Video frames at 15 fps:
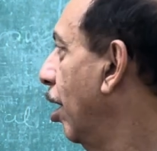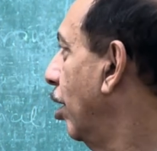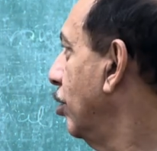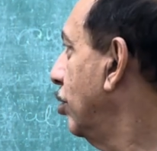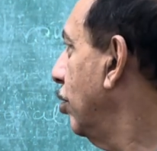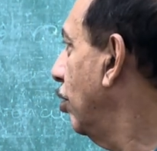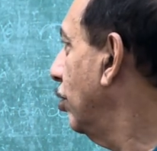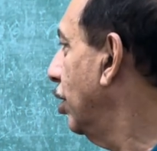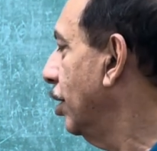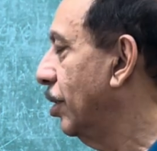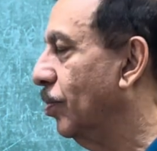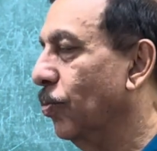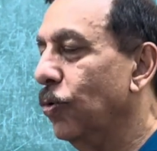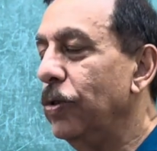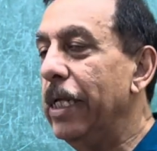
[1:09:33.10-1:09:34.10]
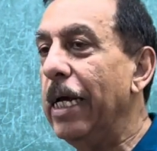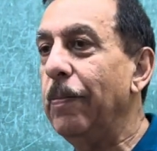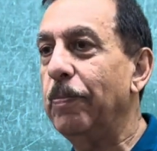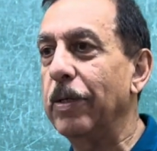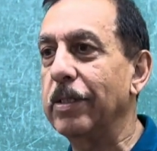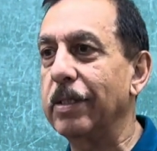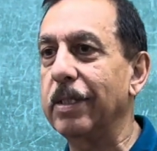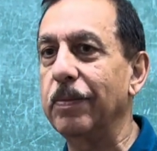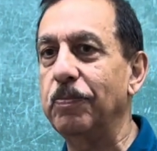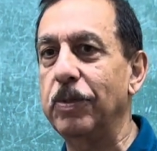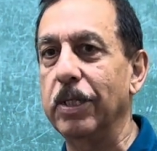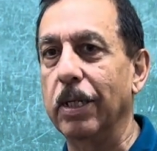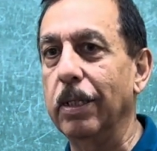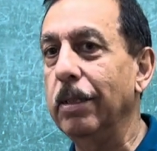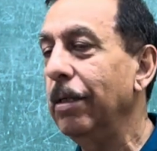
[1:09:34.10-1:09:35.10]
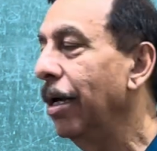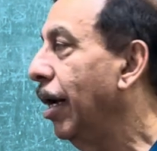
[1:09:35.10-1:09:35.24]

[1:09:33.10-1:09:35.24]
So the smoothing prescription